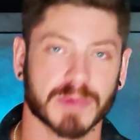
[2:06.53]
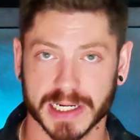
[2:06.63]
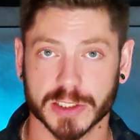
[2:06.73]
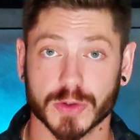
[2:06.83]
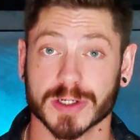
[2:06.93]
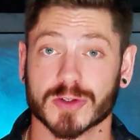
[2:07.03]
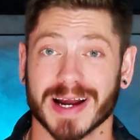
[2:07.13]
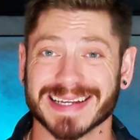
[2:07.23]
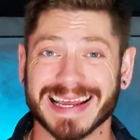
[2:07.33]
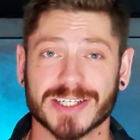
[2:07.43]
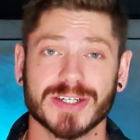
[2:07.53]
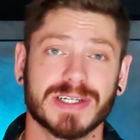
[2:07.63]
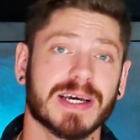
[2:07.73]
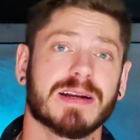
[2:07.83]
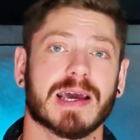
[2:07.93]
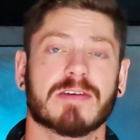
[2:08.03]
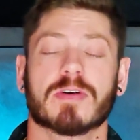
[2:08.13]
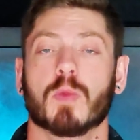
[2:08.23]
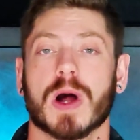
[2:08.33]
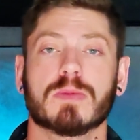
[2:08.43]
have managed to extract ancient
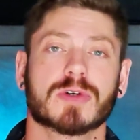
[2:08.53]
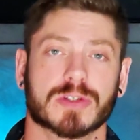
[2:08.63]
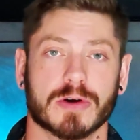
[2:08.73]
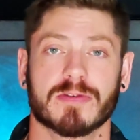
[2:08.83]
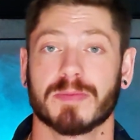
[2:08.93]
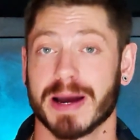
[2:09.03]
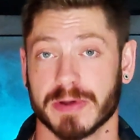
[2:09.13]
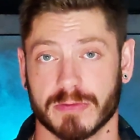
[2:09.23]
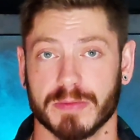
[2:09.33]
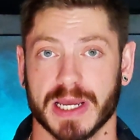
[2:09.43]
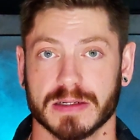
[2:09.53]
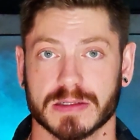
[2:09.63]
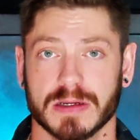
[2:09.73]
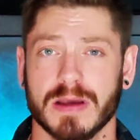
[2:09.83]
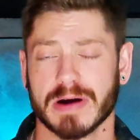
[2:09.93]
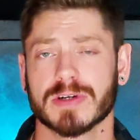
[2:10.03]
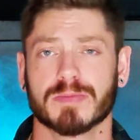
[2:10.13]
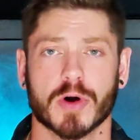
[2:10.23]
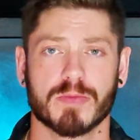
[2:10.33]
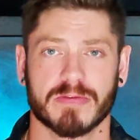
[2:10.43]
DNA from well-preserved mammoth remains, found
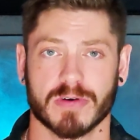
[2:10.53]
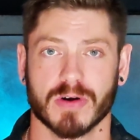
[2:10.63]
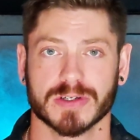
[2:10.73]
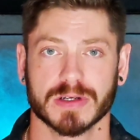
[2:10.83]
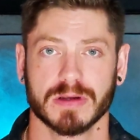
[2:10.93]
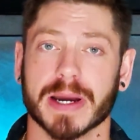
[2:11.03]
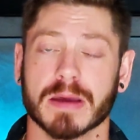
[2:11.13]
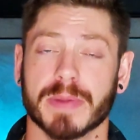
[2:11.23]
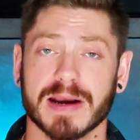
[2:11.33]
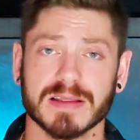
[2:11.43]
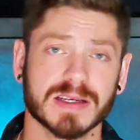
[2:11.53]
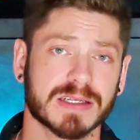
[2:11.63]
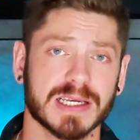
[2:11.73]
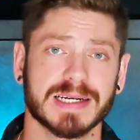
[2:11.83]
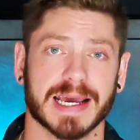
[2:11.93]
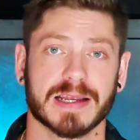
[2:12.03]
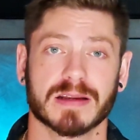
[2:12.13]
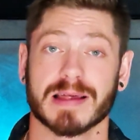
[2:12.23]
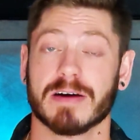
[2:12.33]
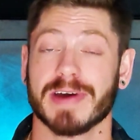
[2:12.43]
in permafrost. By comparing this DNA
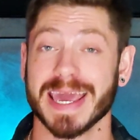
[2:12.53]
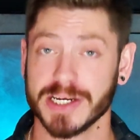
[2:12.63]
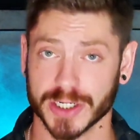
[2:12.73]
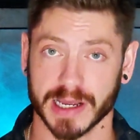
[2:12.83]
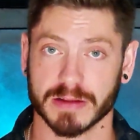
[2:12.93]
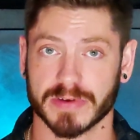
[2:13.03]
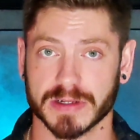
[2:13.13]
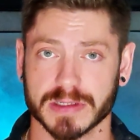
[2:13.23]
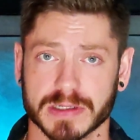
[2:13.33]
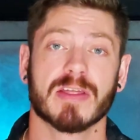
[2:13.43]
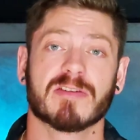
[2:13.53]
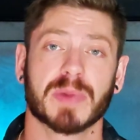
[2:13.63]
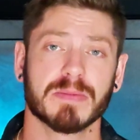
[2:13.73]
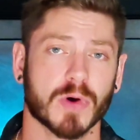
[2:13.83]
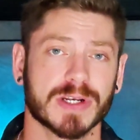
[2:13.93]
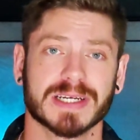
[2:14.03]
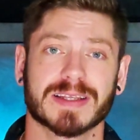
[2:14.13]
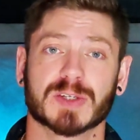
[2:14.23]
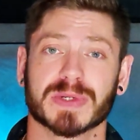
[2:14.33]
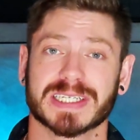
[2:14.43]
to that of Asian elephants, they've pinpointed
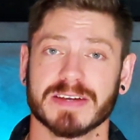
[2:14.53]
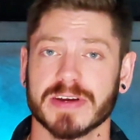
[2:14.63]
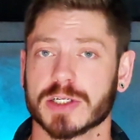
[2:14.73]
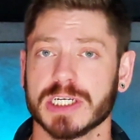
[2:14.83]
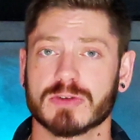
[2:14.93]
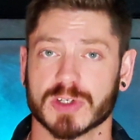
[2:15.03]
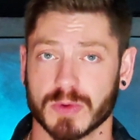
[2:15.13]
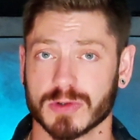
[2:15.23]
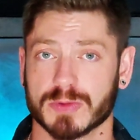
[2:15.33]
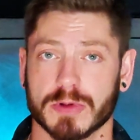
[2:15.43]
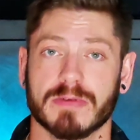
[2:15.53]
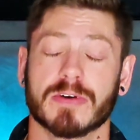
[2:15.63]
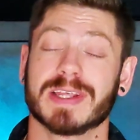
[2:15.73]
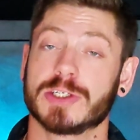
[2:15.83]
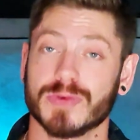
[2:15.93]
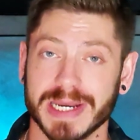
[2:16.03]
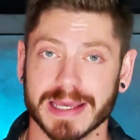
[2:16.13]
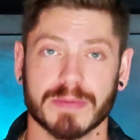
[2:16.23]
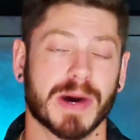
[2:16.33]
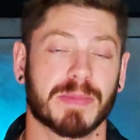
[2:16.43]
the specific genes responsible for these
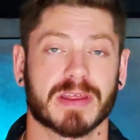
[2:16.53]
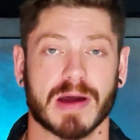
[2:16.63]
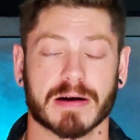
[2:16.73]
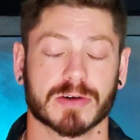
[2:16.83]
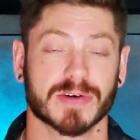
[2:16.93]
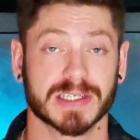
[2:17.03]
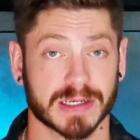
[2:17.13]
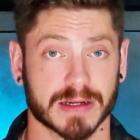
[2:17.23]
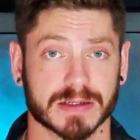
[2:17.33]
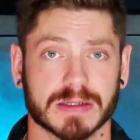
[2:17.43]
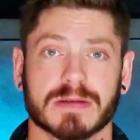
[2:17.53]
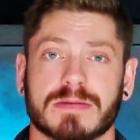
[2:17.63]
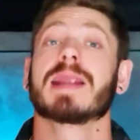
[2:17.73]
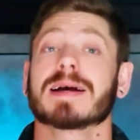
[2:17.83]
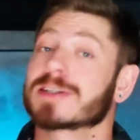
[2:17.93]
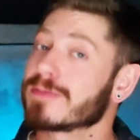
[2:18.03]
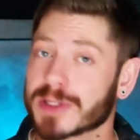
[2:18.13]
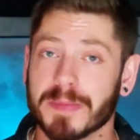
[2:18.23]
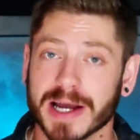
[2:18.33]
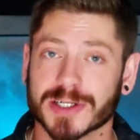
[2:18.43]
unique mammoth characteristics. Next
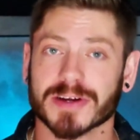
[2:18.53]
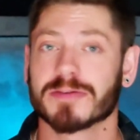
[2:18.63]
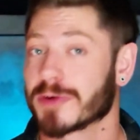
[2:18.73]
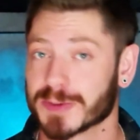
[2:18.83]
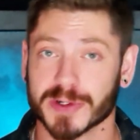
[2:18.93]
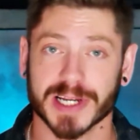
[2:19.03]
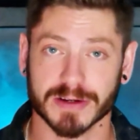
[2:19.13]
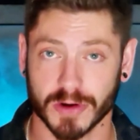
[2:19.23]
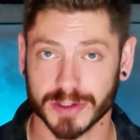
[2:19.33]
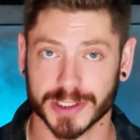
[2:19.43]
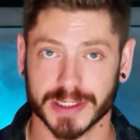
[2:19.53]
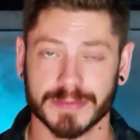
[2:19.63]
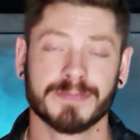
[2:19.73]
comes the magic of CRISPR technology.